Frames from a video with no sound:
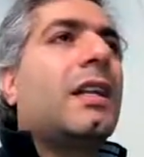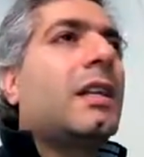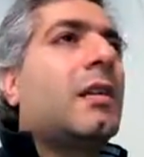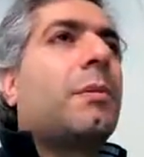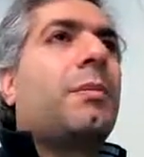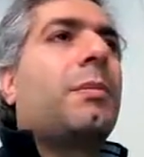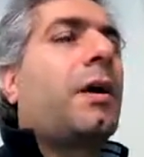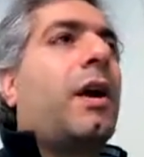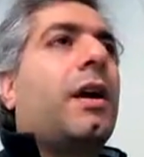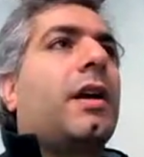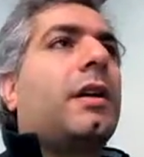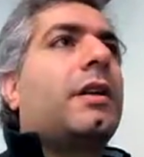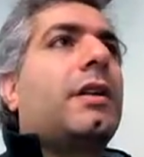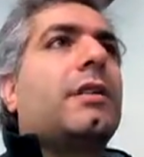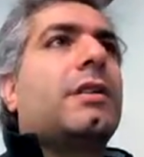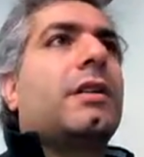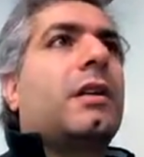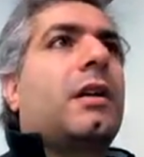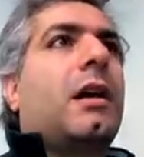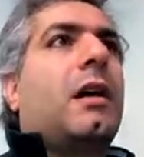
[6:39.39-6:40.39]
the product
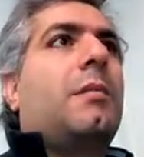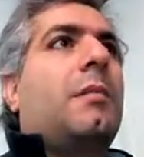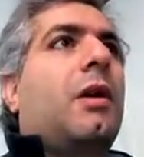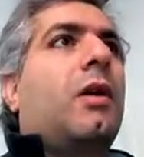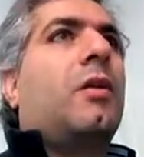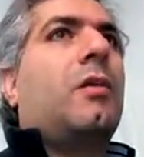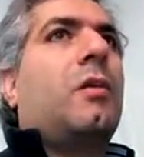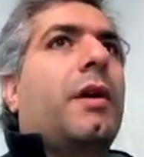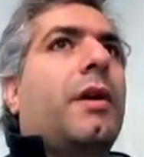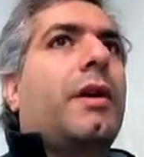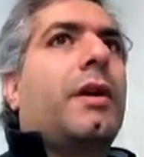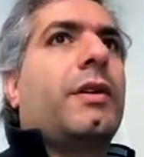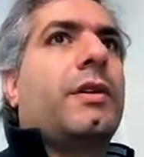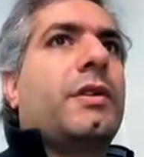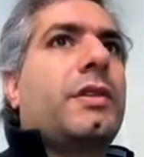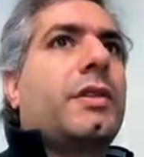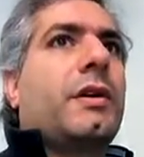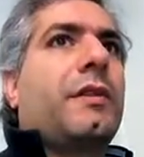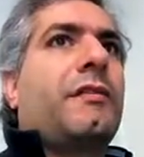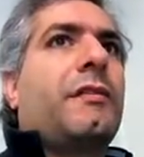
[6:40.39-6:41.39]
doesn't come out where
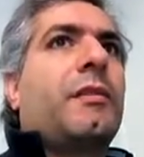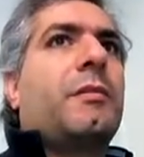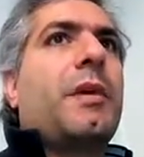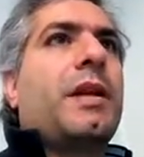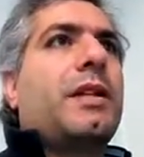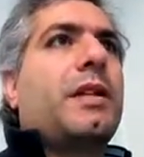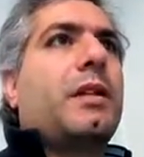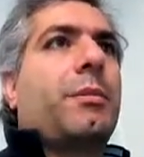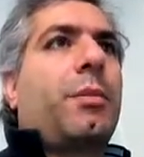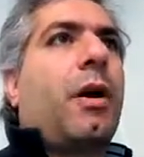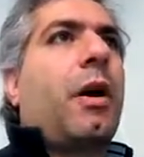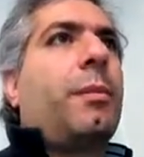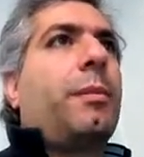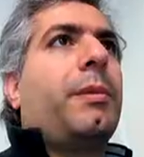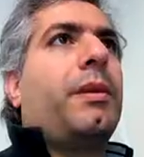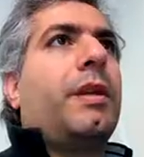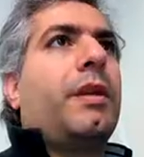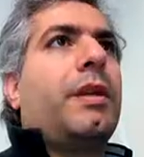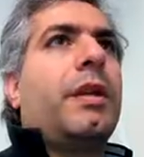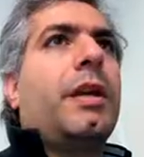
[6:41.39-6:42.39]
it's fermented
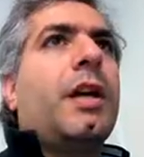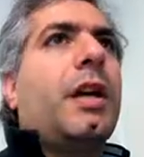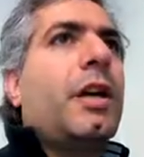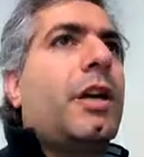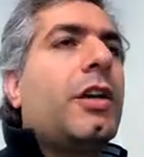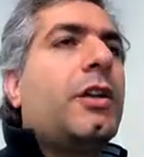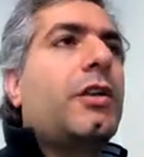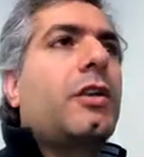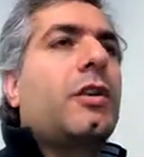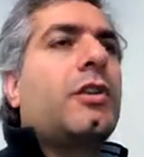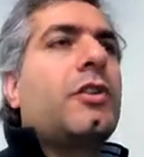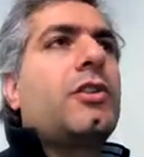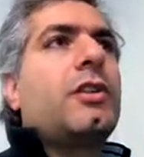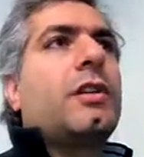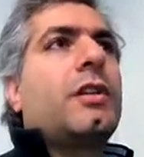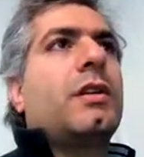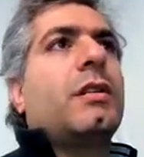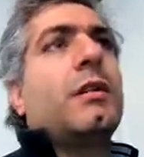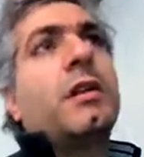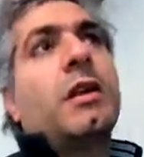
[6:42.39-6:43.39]
properly. You
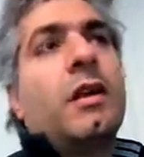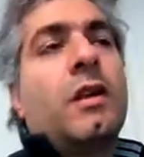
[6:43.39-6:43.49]
should.